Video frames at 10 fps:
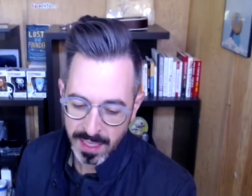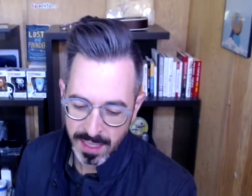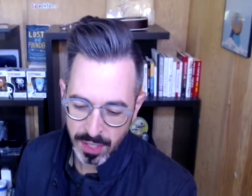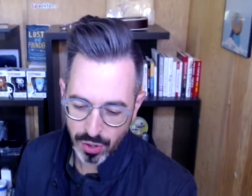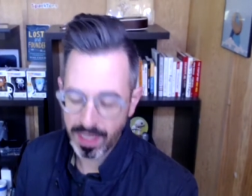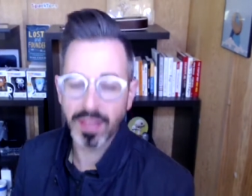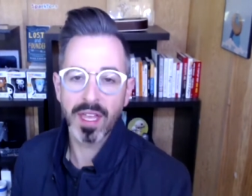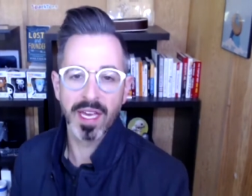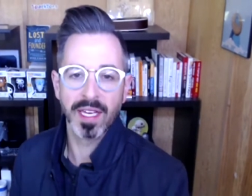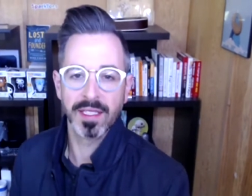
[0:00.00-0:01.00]
treat
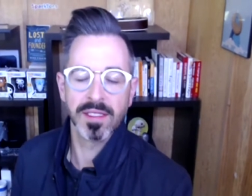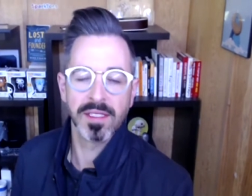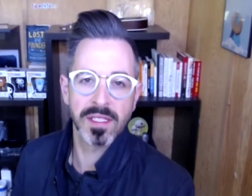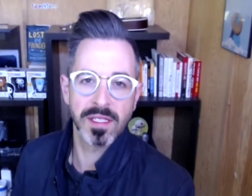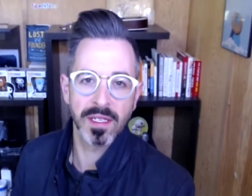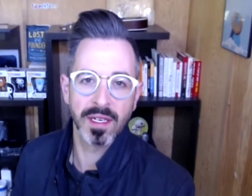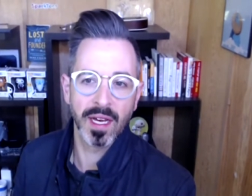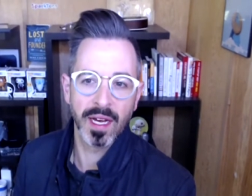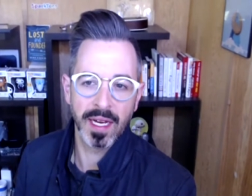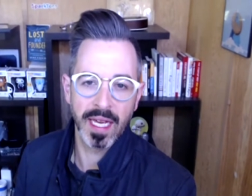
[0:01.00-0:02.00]
things
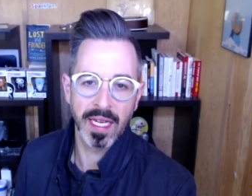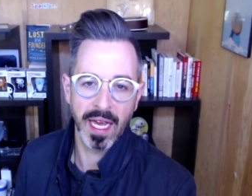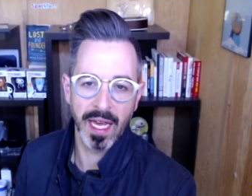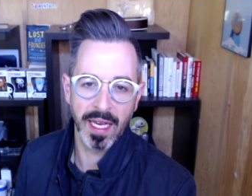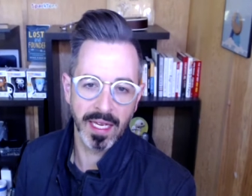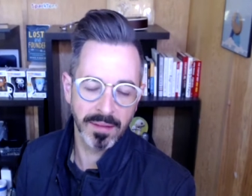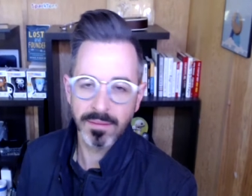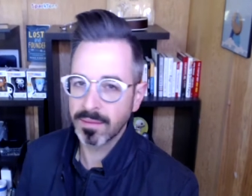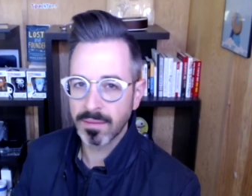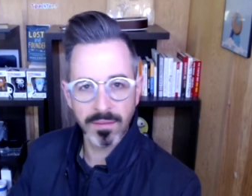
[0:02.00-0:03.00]
uh, in a
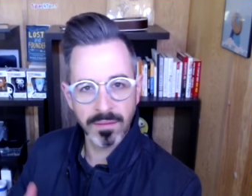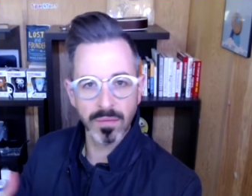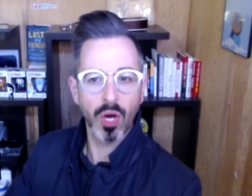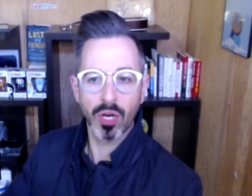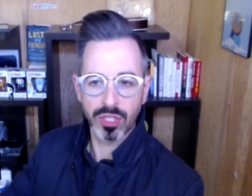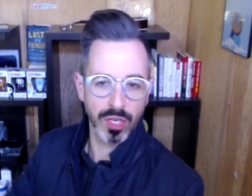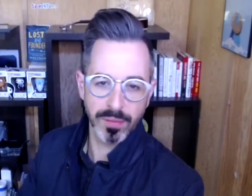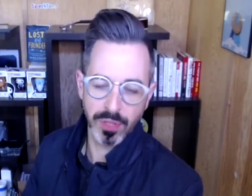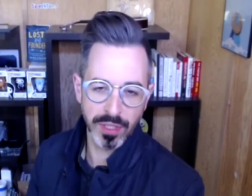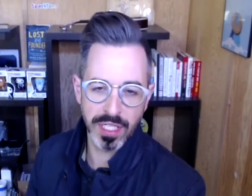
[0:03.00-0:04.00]
long-term
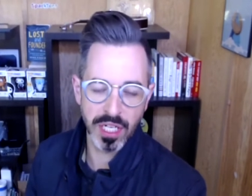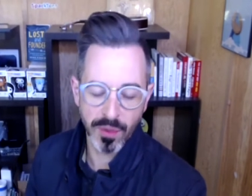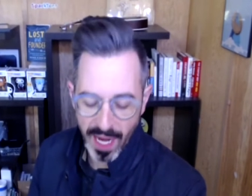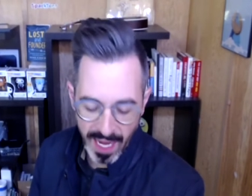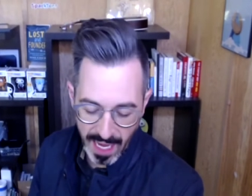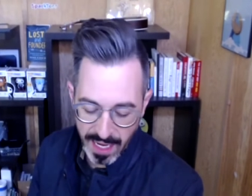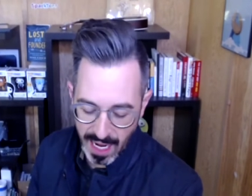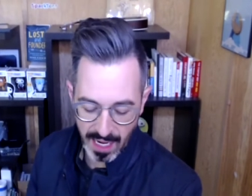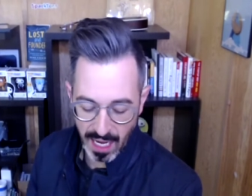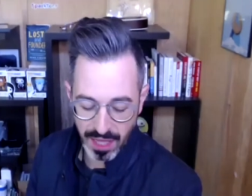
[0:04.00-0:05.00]
strategic way and
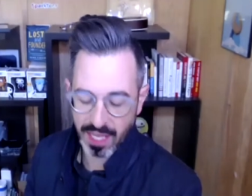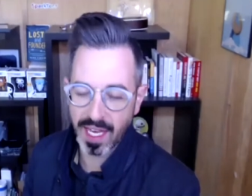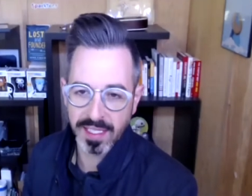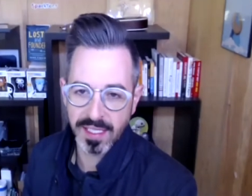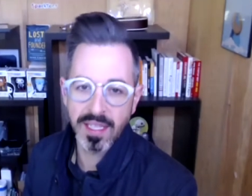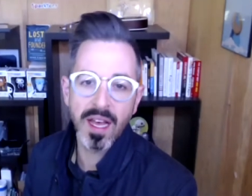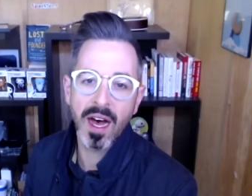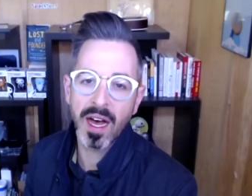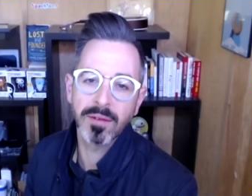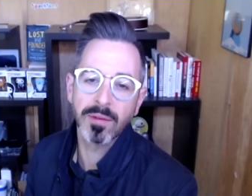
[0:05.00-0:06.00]
and i think that's
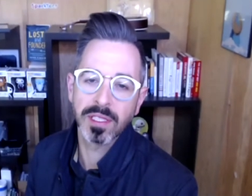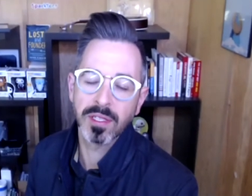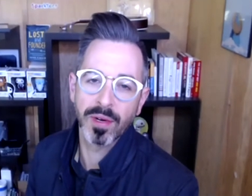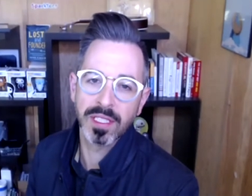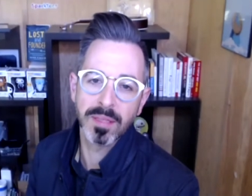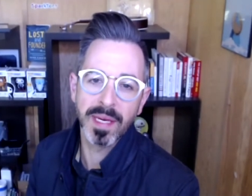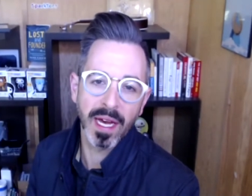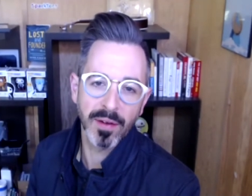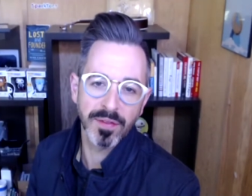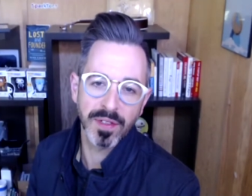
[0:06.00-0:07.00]
not what's going to be
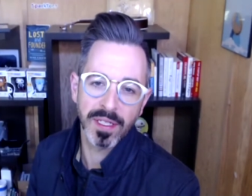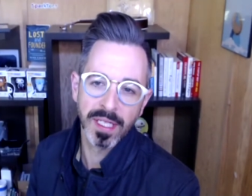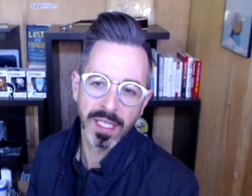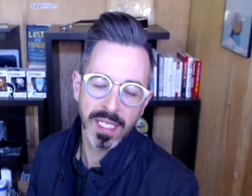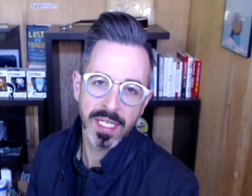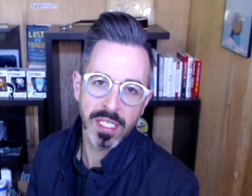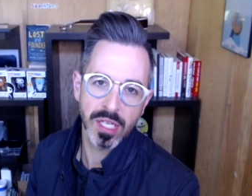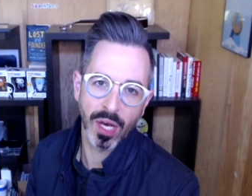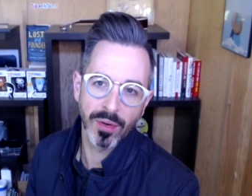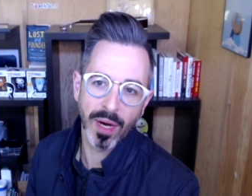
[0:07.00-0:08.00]
helpful
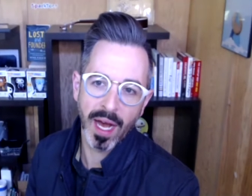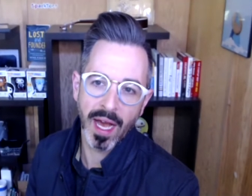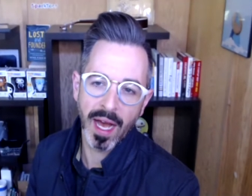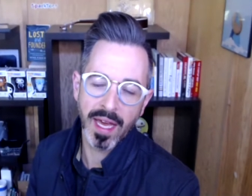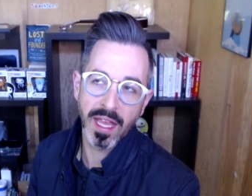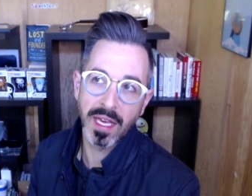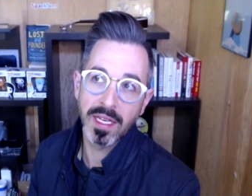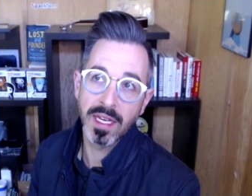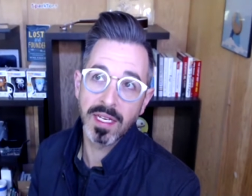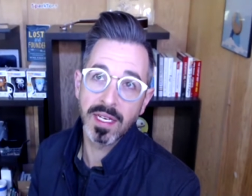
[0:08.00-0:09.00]
so I, I
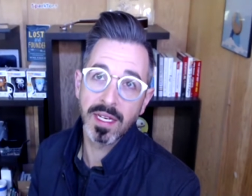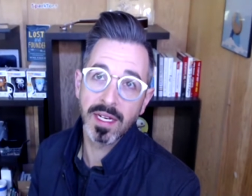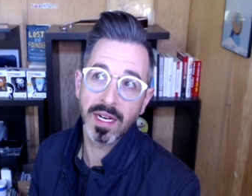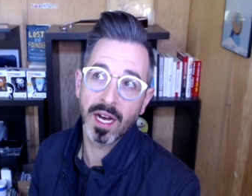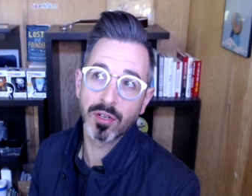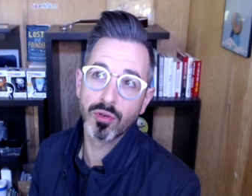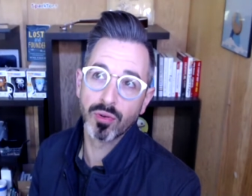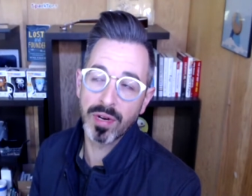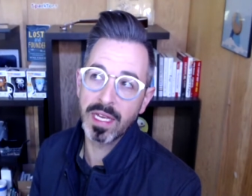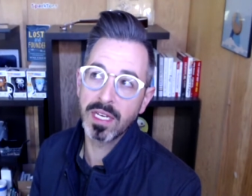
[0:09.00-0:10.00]

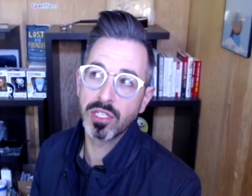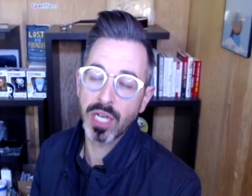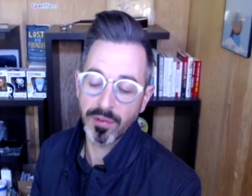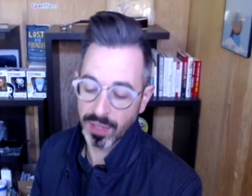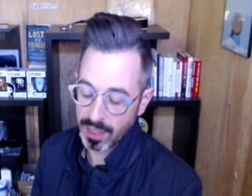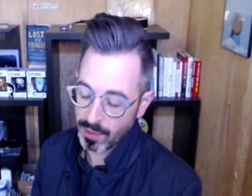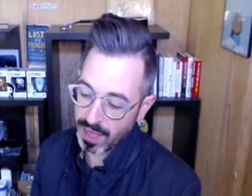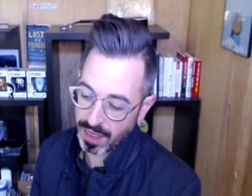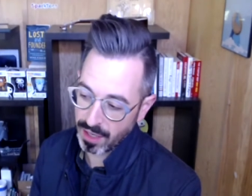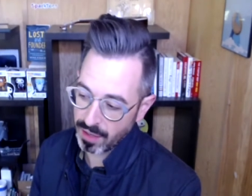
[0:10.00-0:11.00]
agree generally with the